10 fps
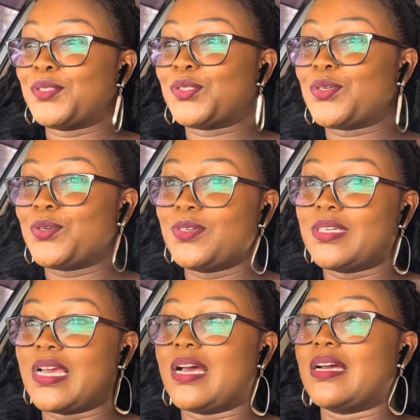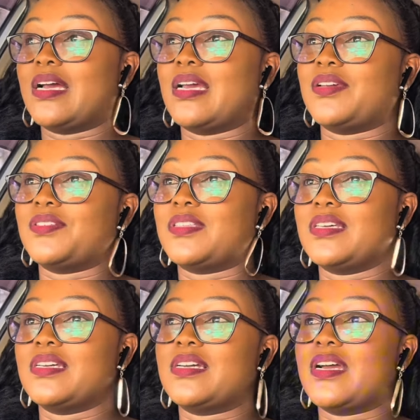so yeah i
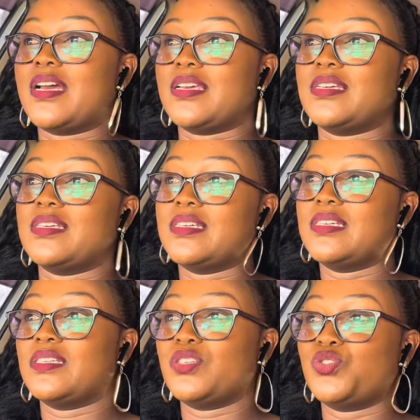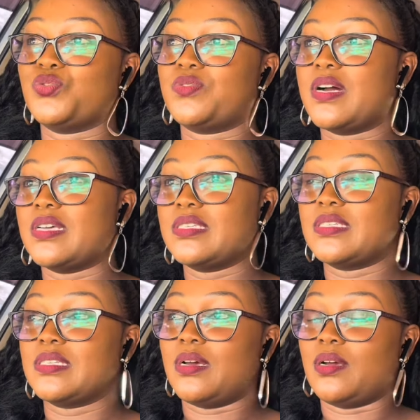think i need to
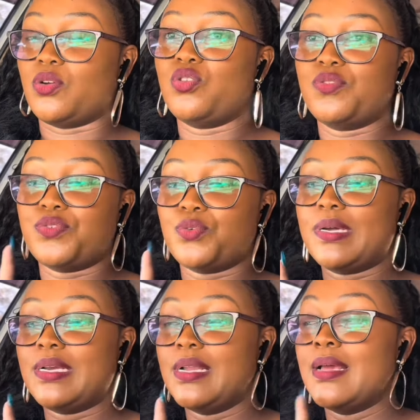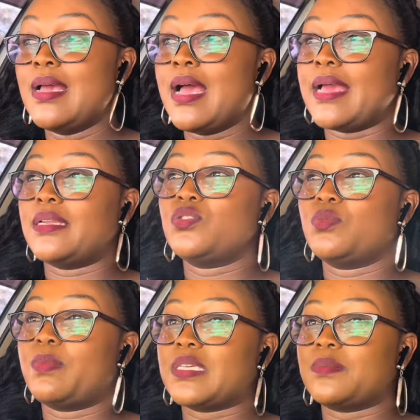first uh, go fuel i need to
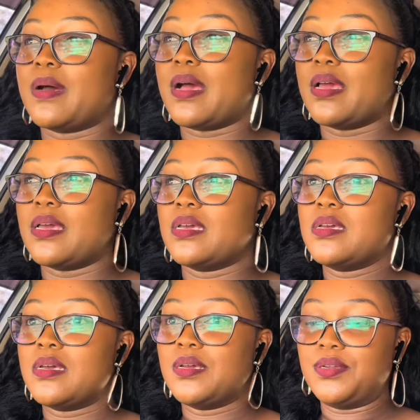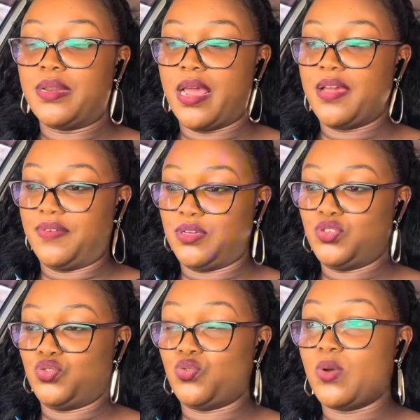pass by neighbors
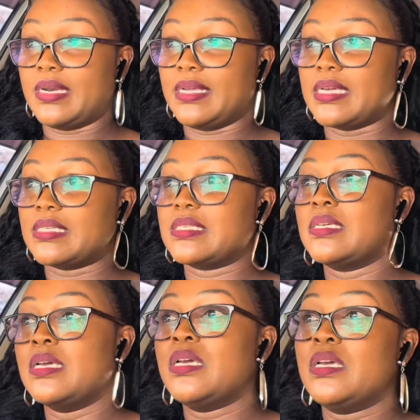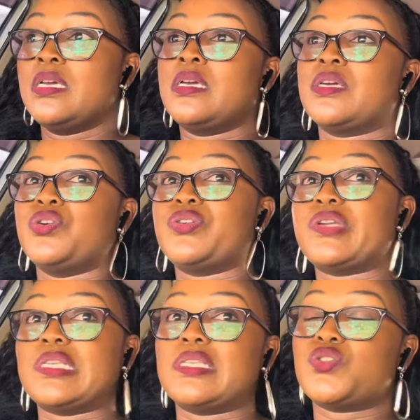to go and get
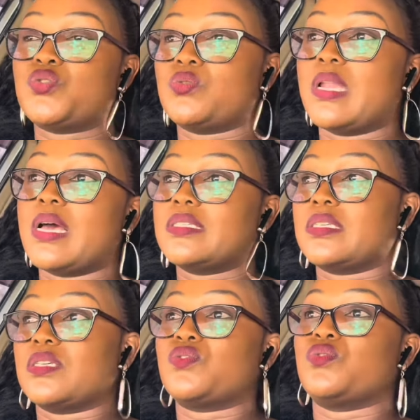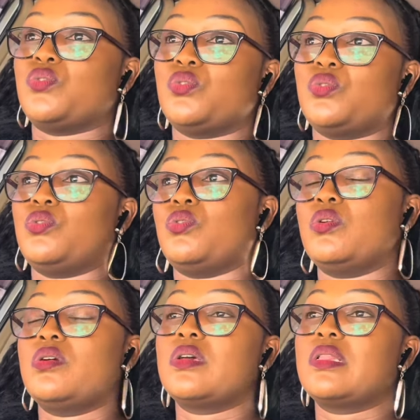greens to last us for
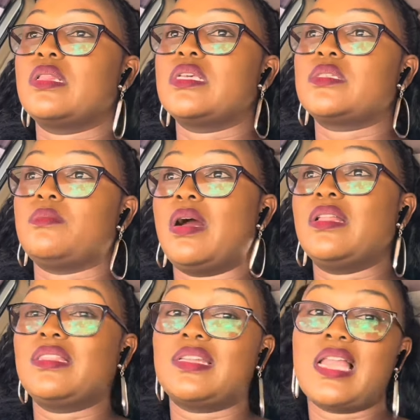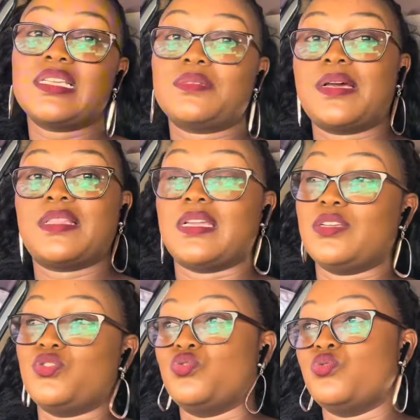this month last month i
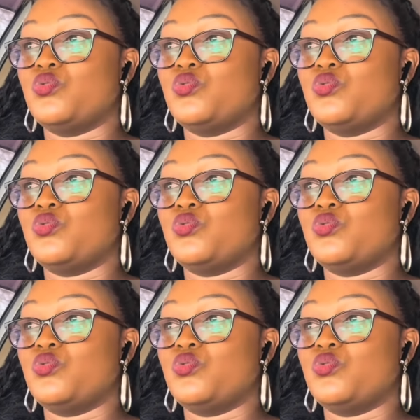didn't do